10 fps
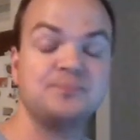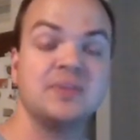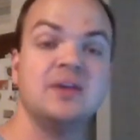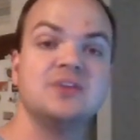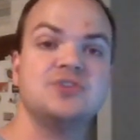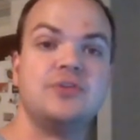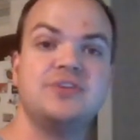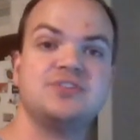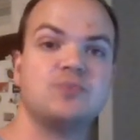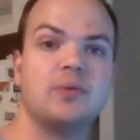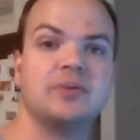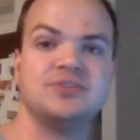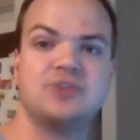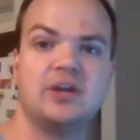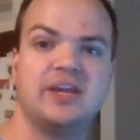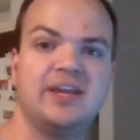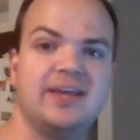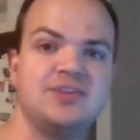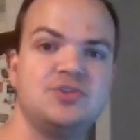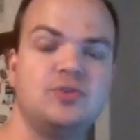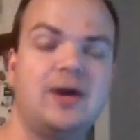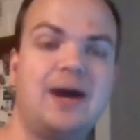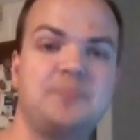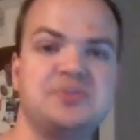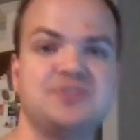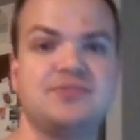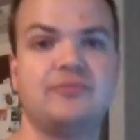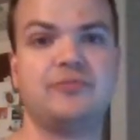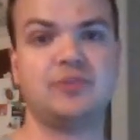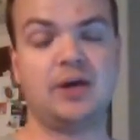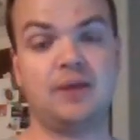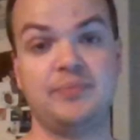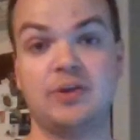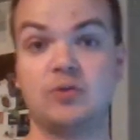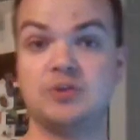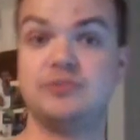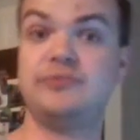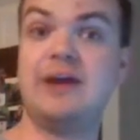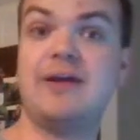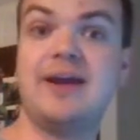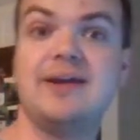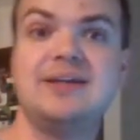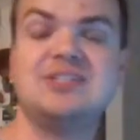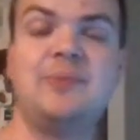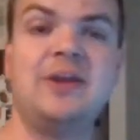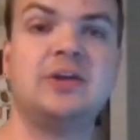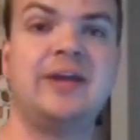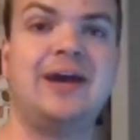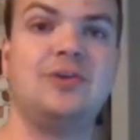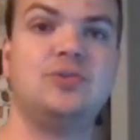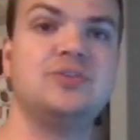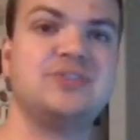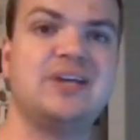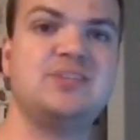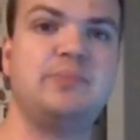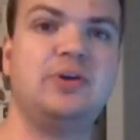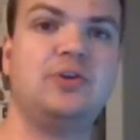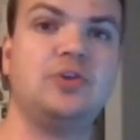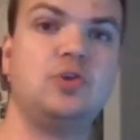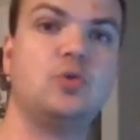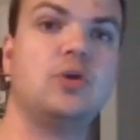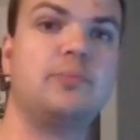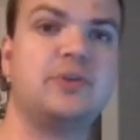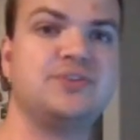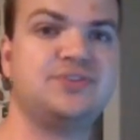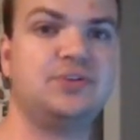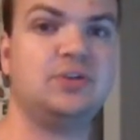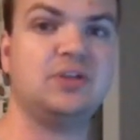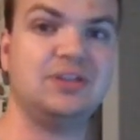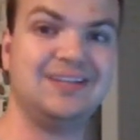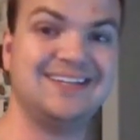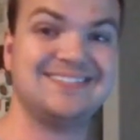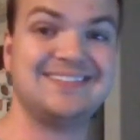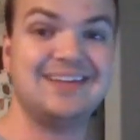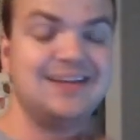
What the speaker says: So this is where we're going to start getting into options that are going to vary depending on how you decide to build your personal list.